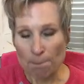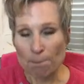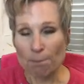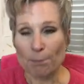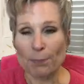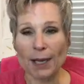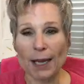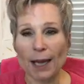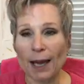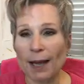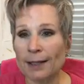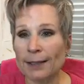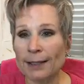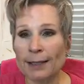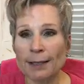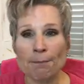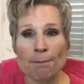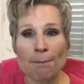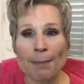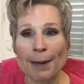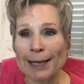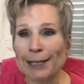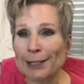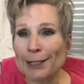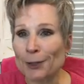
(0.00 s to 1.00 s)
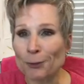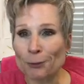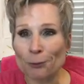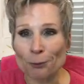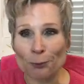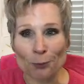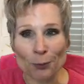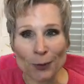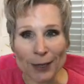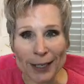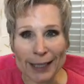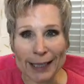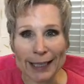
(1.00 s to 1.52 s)
because it makes a
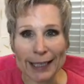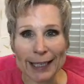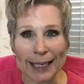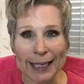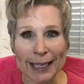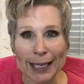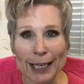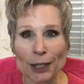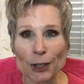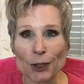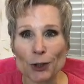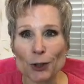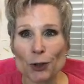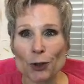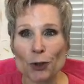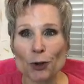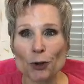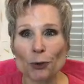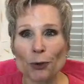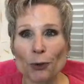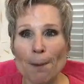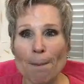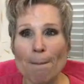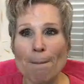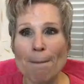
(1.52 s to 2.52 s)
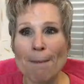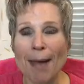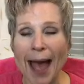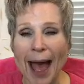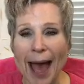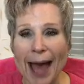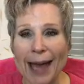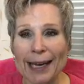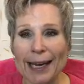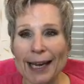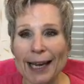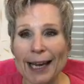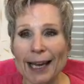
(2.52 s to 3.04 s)
really
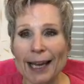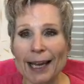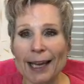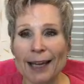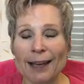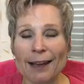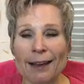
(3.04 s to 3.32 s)
dramatic